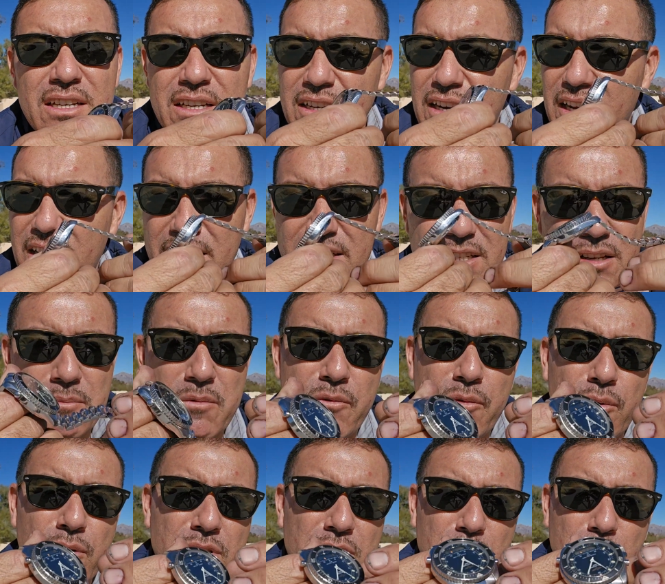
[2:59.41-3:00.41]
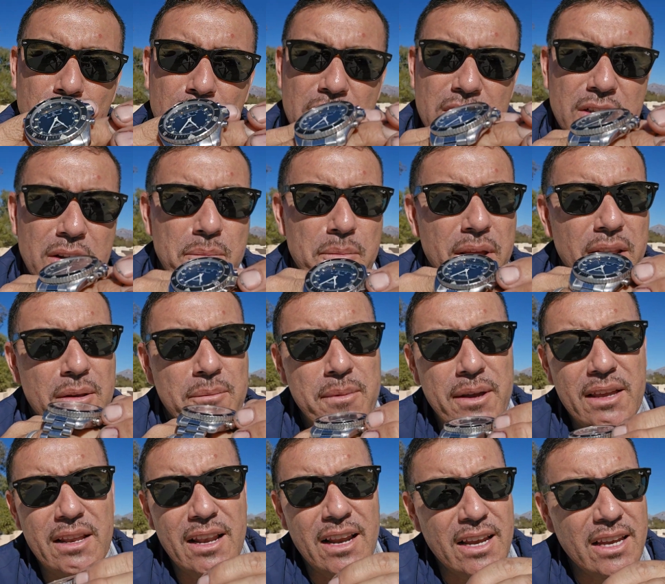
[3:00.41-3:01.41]
like I said before, it's a watch that many
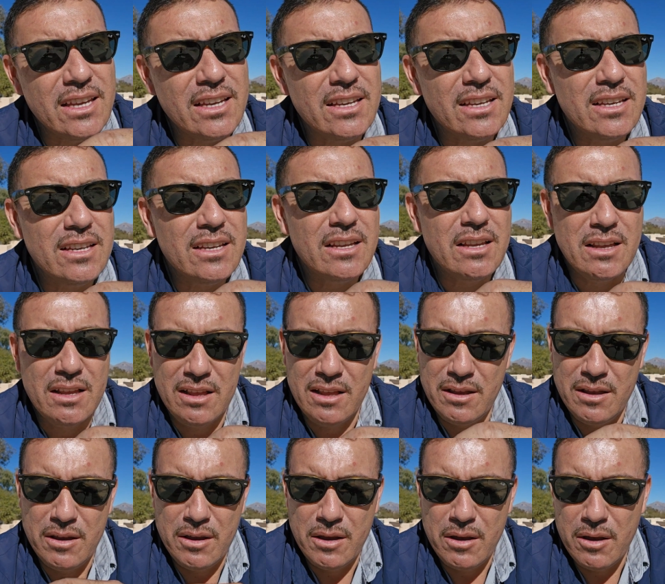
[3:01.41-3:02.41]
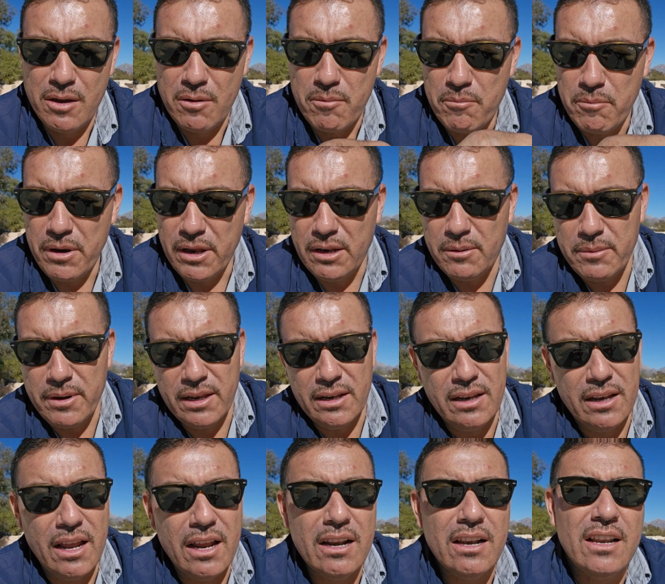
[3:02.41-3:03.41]
may like, many may
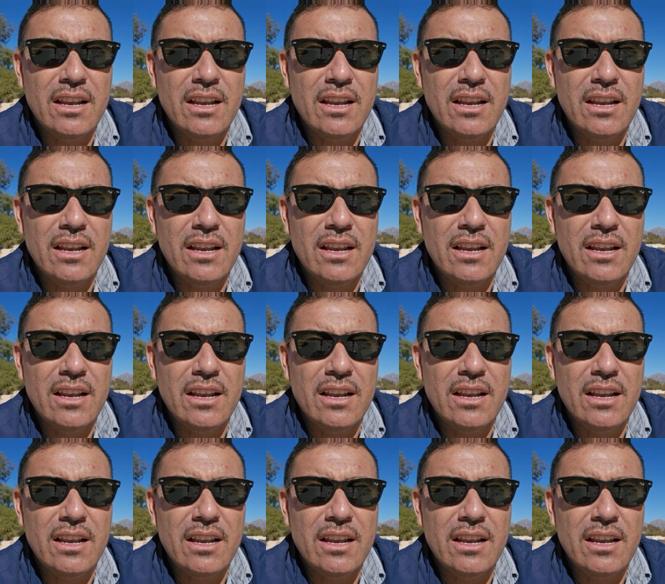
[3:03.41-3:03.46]
not